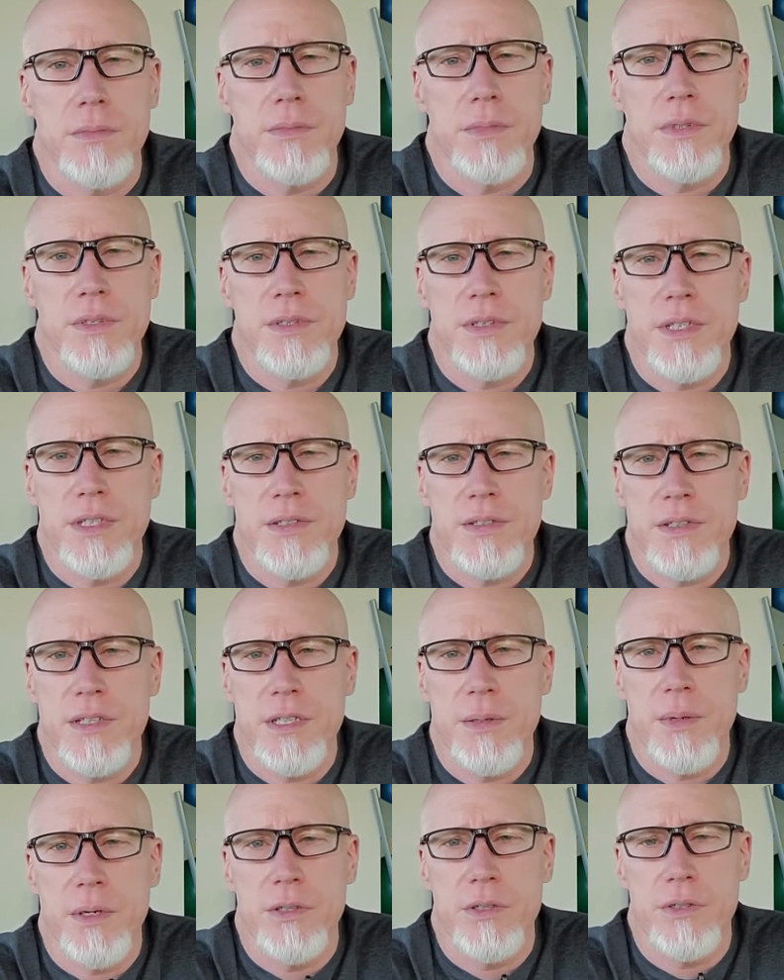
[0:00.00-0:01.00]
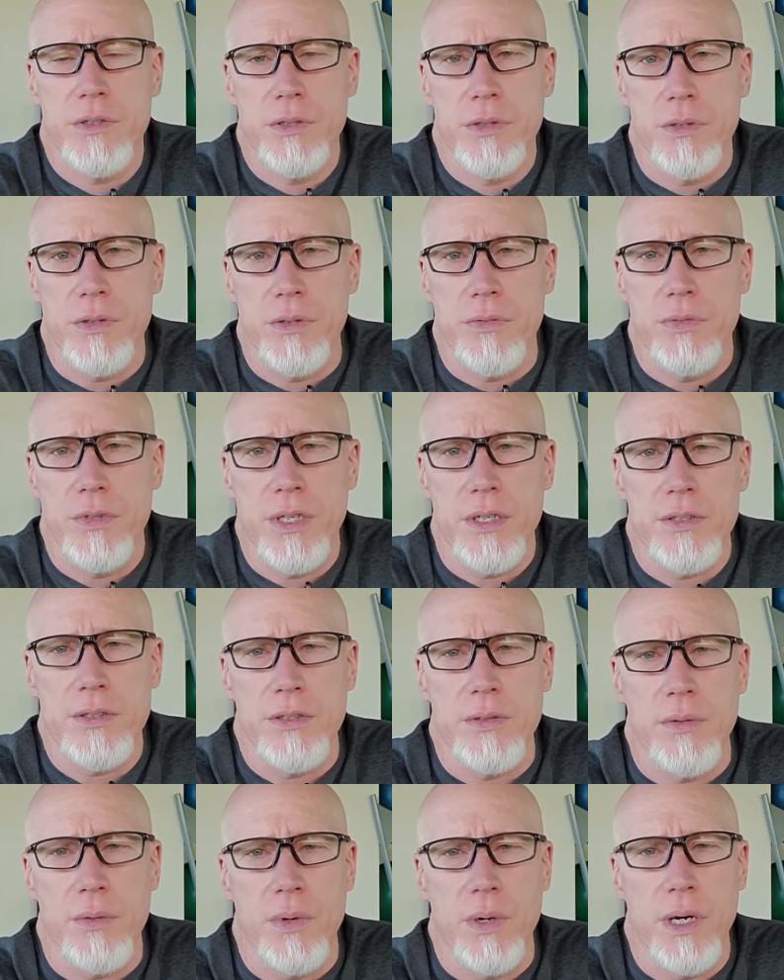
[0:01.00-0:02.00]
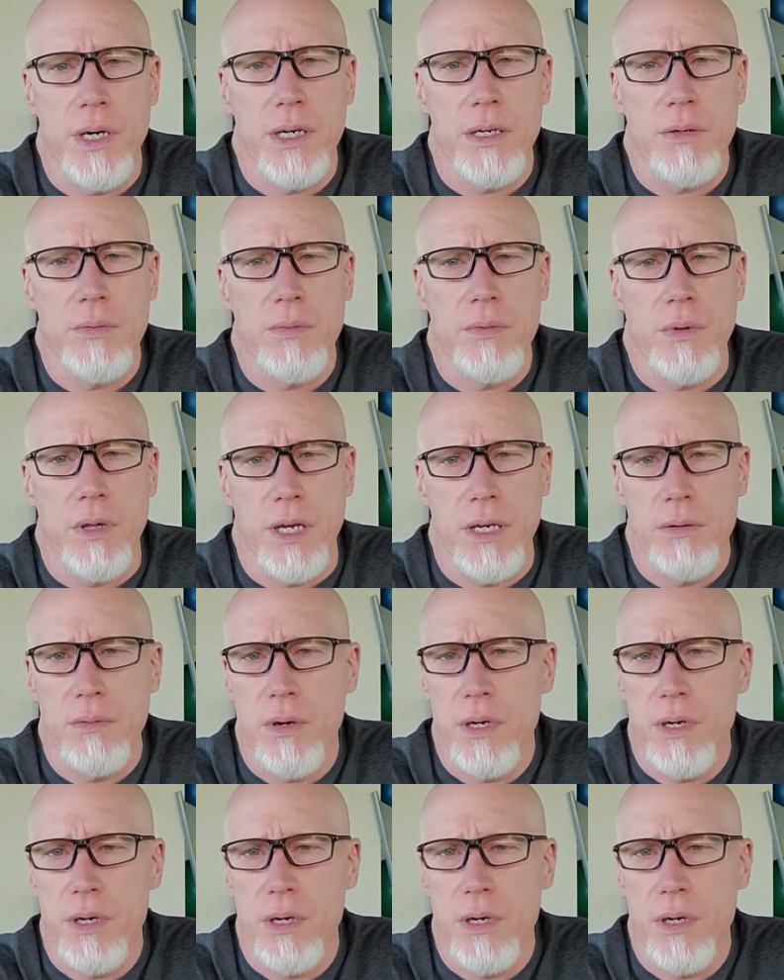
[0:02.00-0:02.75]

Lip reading: what's that say about you if you actually like